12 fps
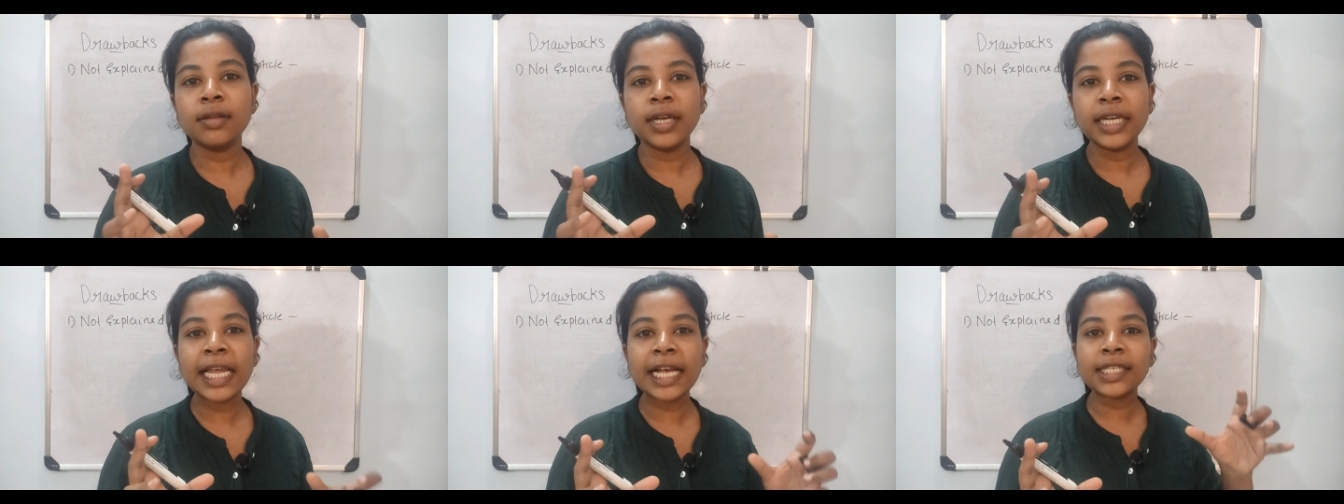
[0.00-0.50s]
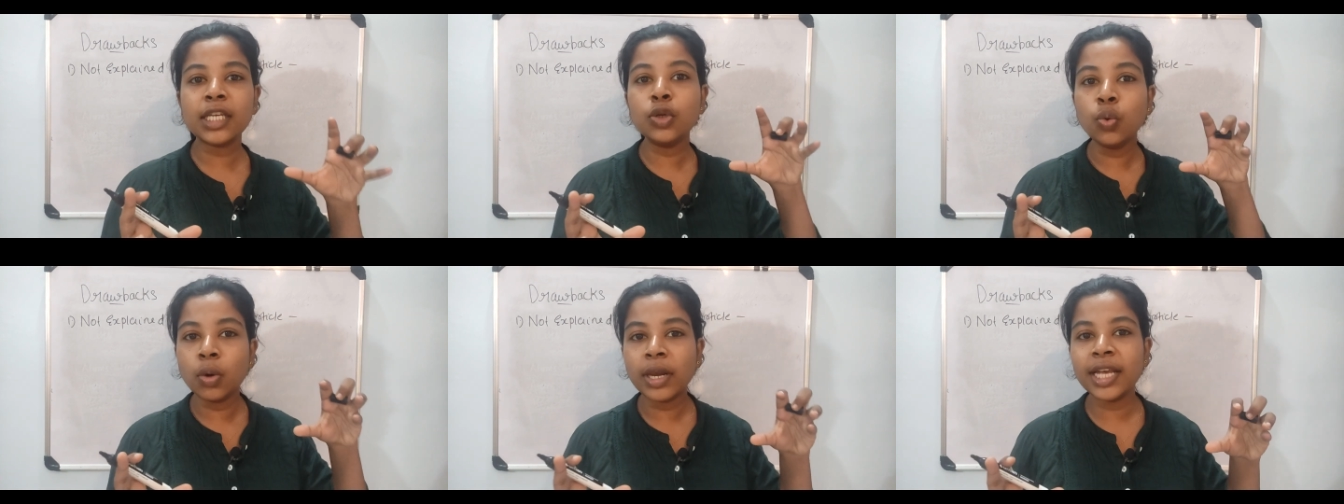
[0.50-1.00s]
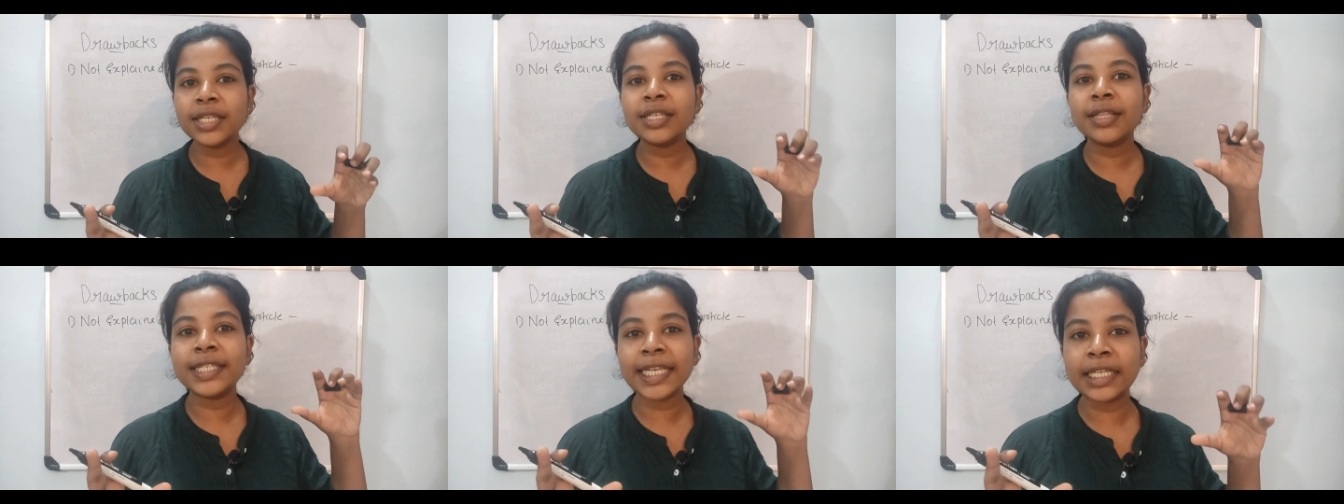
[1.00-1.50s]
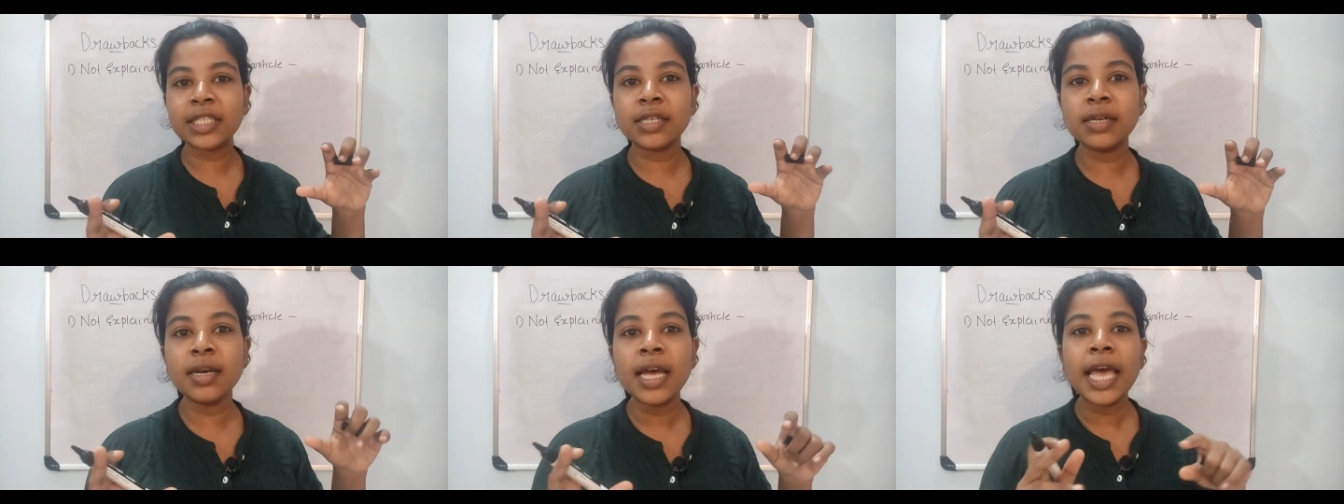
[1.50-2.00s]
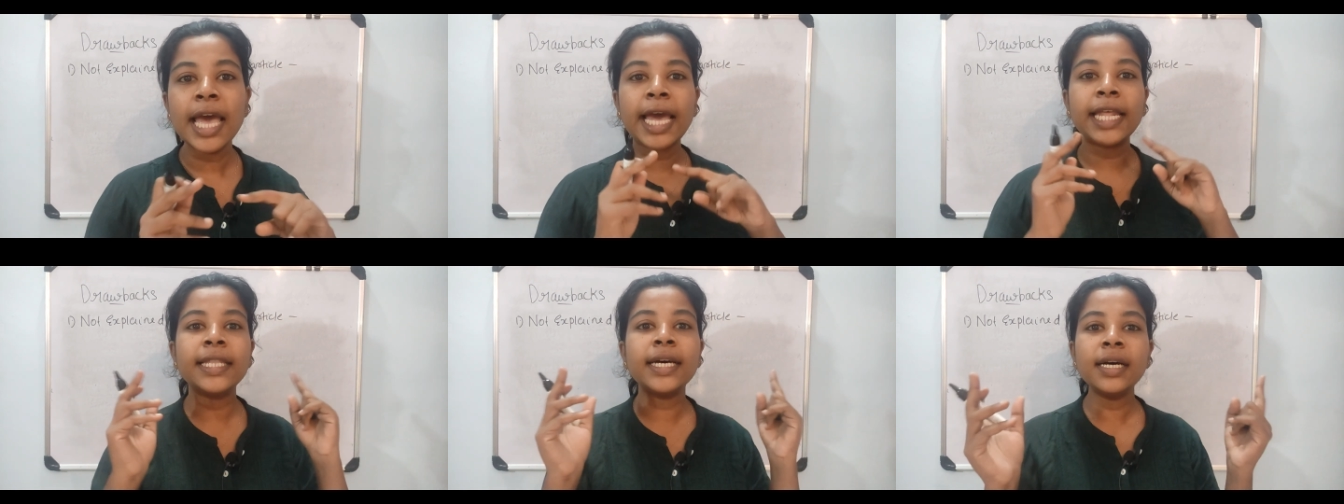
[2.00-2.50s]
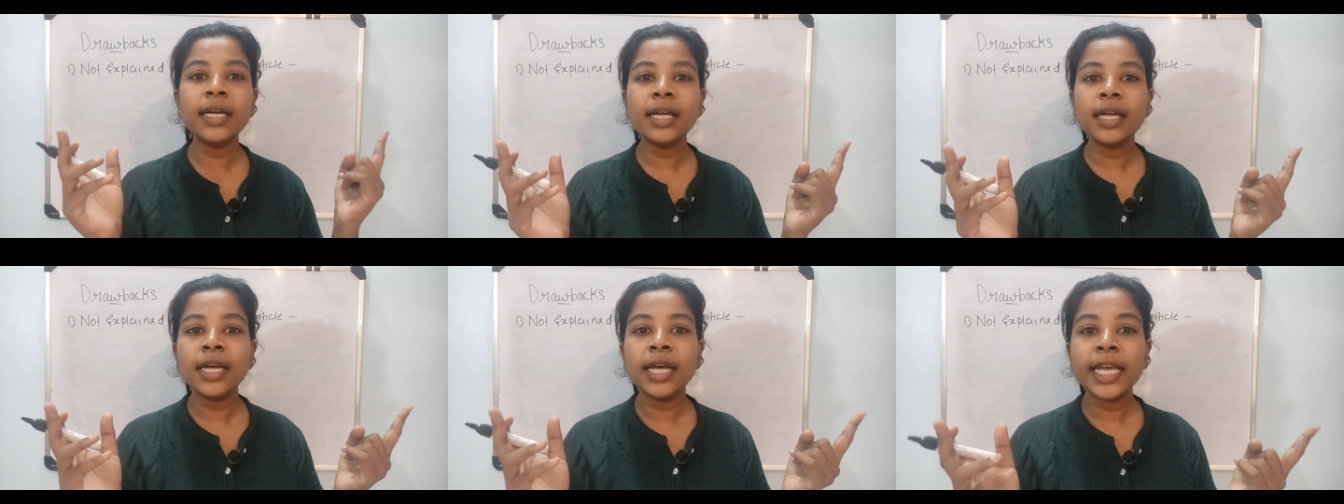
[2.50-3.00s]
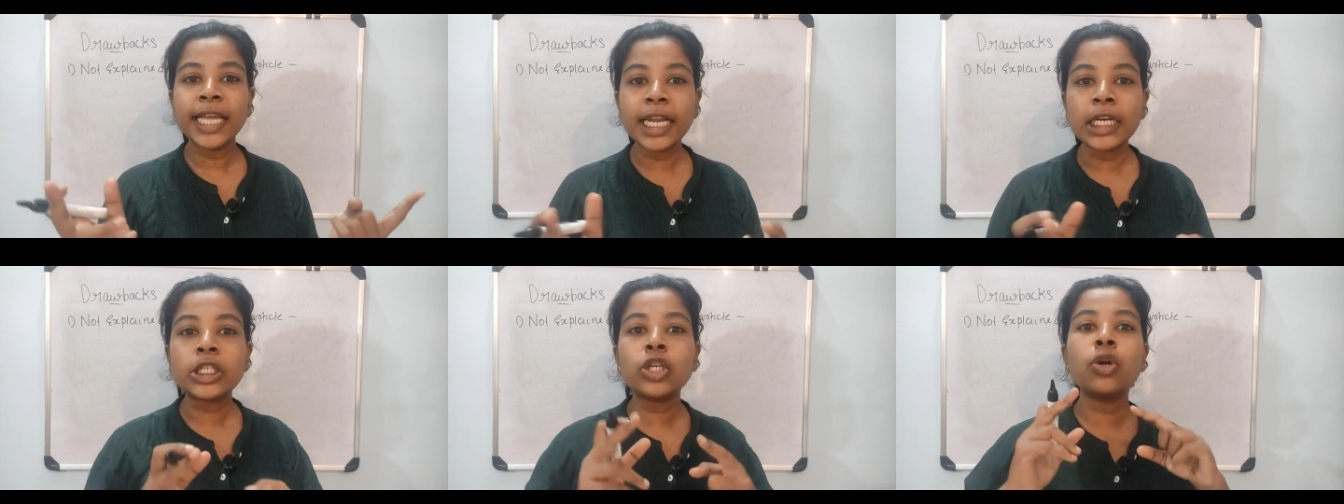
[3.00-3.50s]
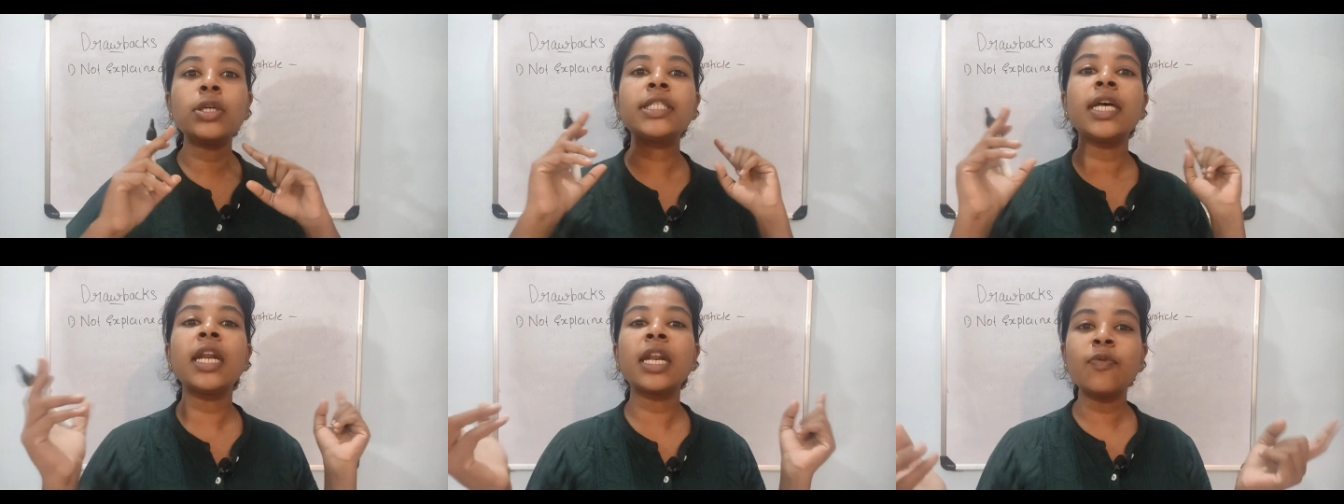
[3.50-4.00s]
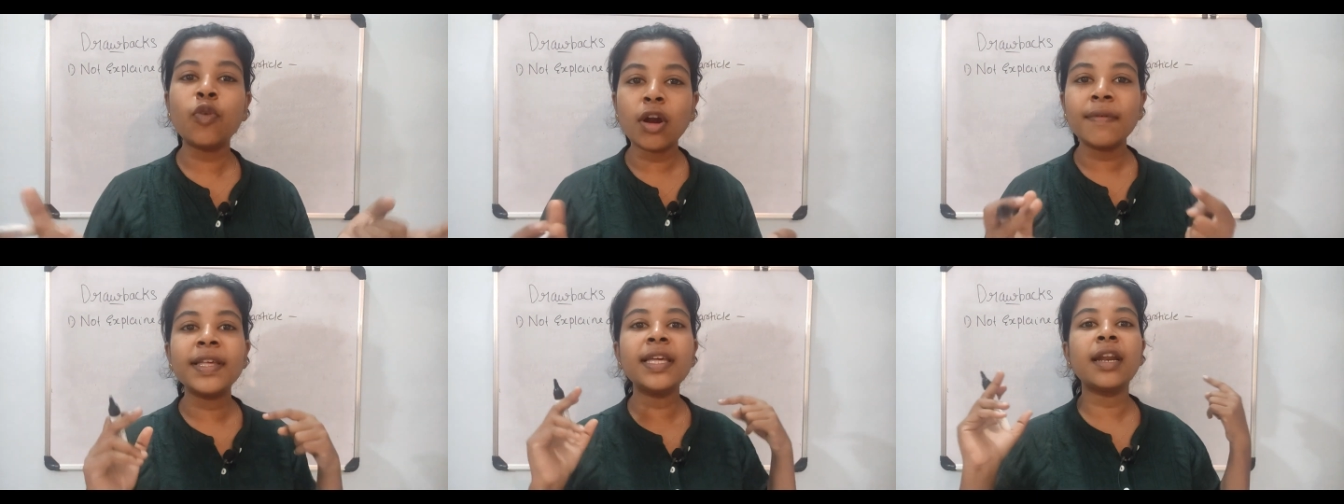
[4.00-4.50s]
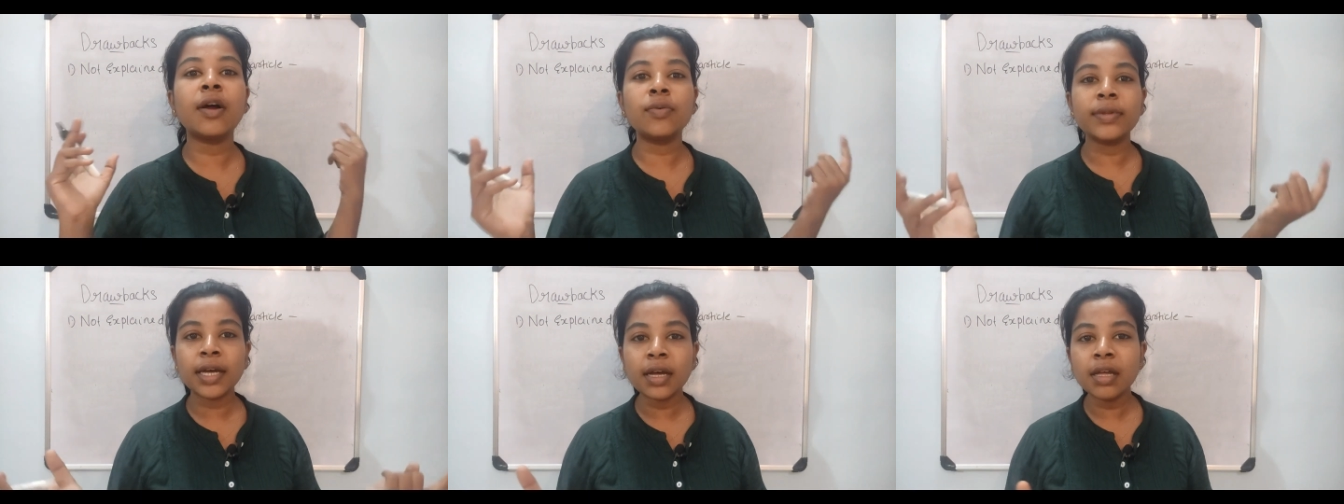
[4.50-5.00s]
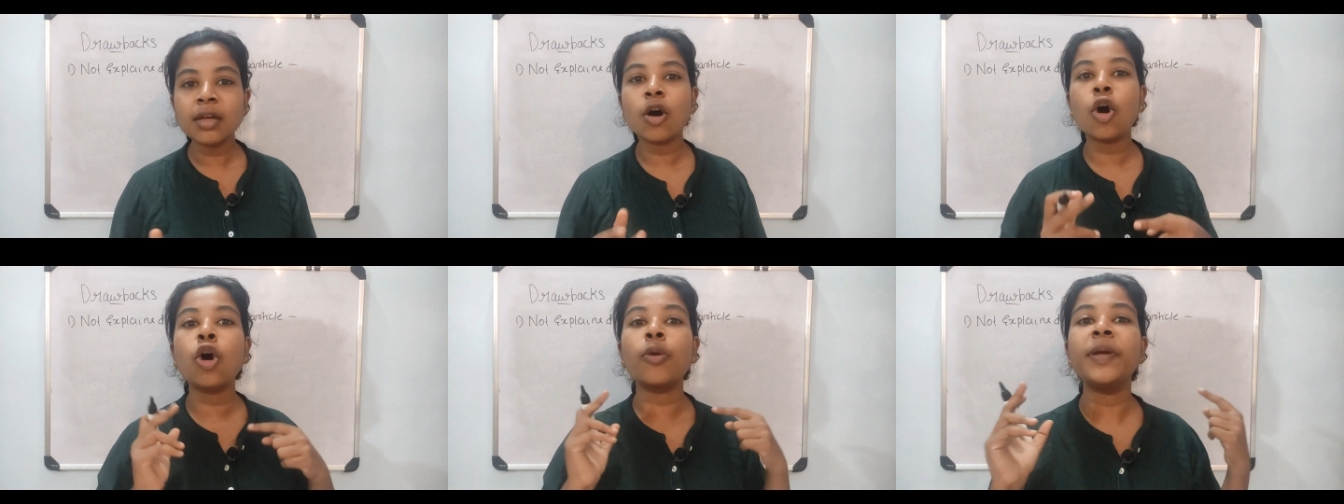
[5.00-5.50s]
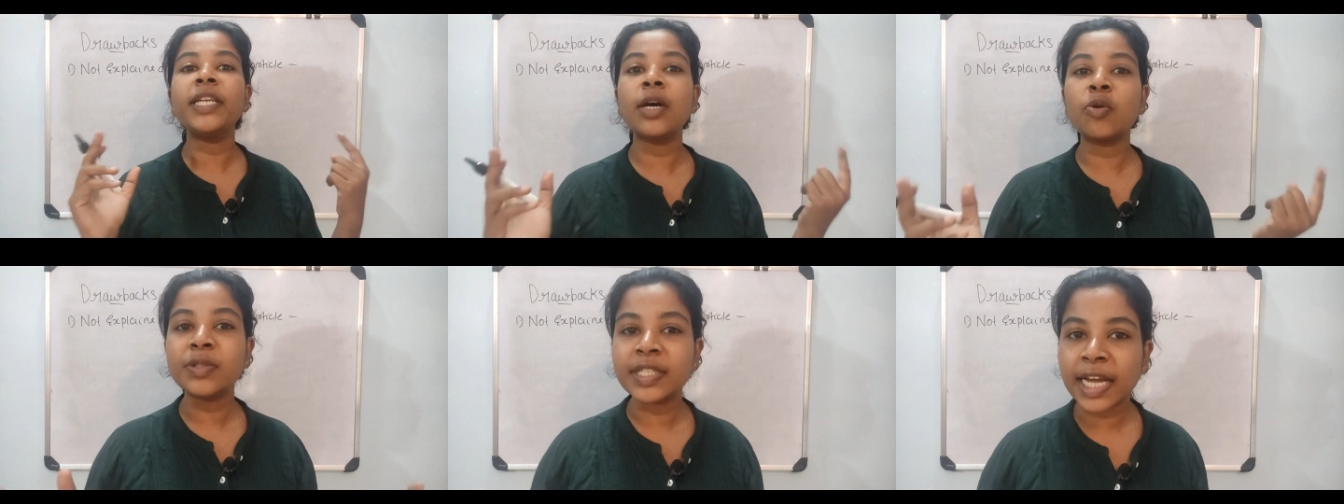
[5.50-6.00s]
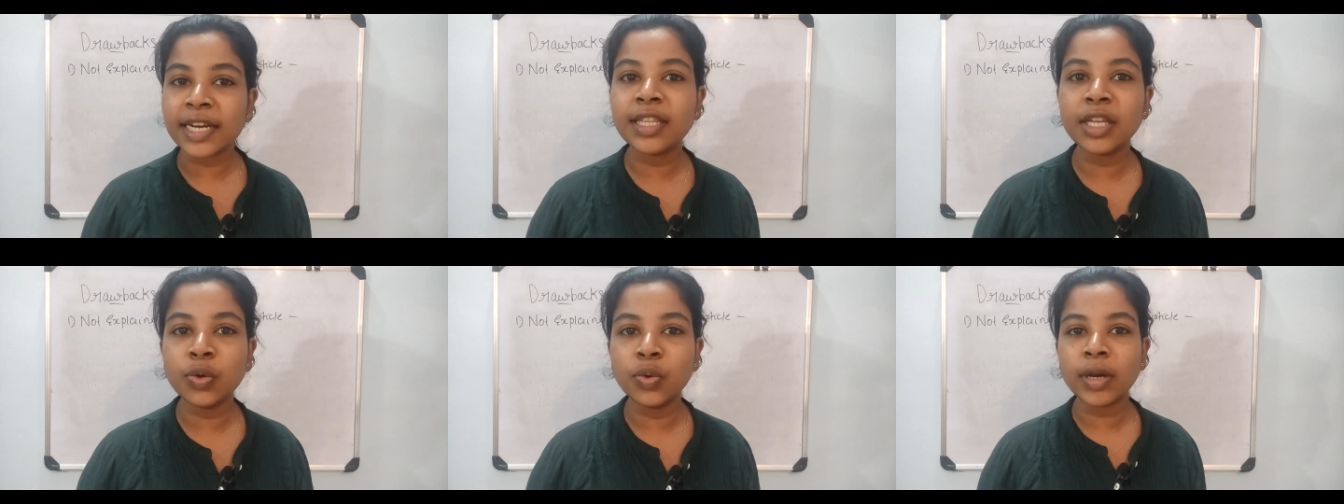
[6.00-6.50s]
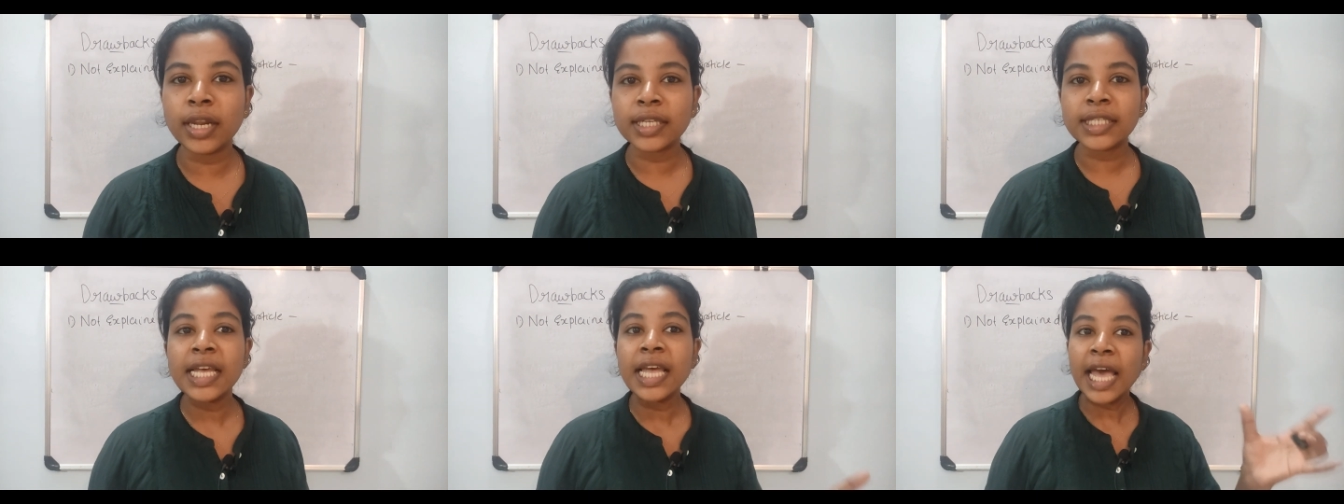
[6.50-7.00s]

It has a nucleus in the center and the electrons are revolving around the orbit outside the nucleus.